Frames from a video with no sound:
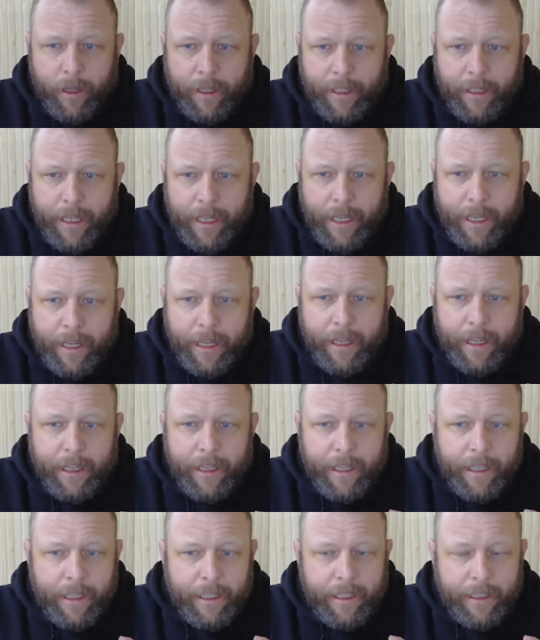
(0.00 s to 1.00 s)
in here,
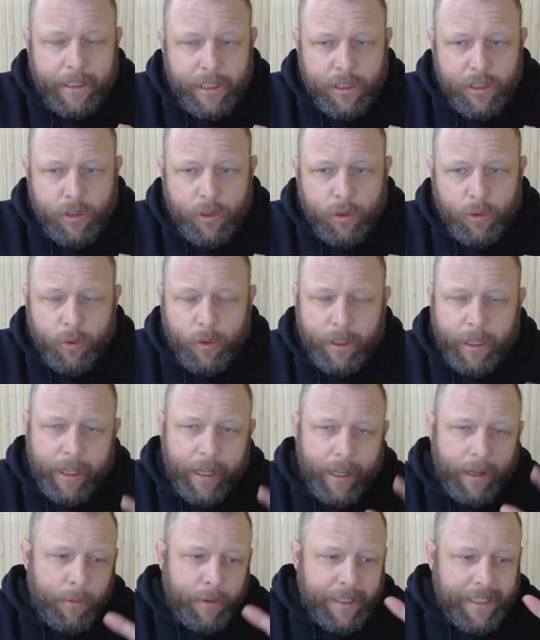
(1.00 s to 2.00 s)
this tool in
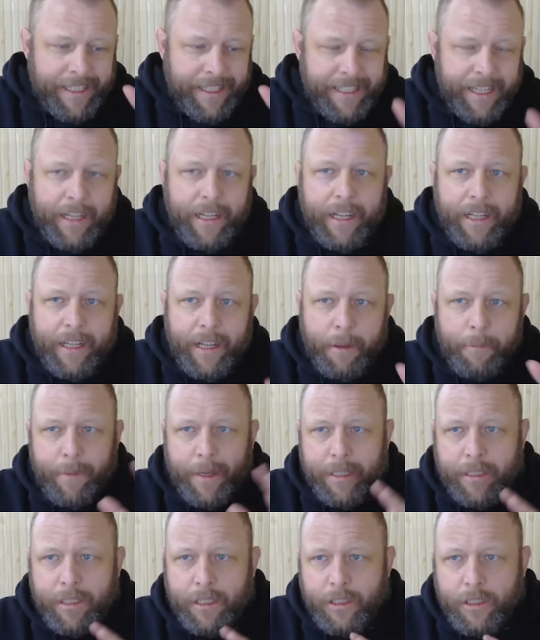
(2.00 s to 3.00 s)
here. We're sending that
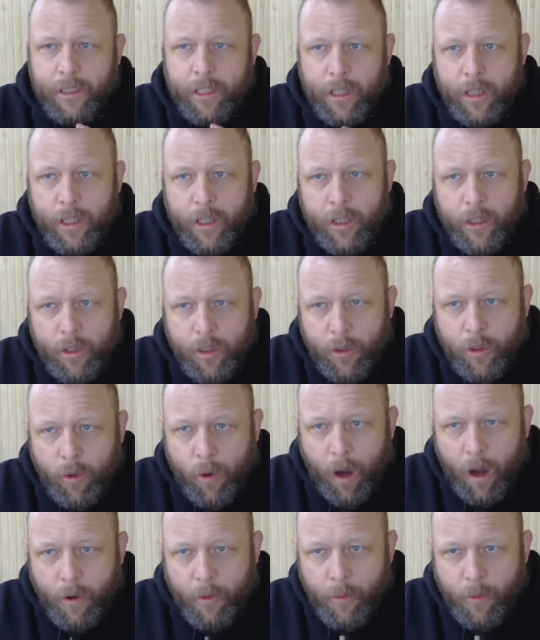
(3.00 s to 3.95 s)
message to our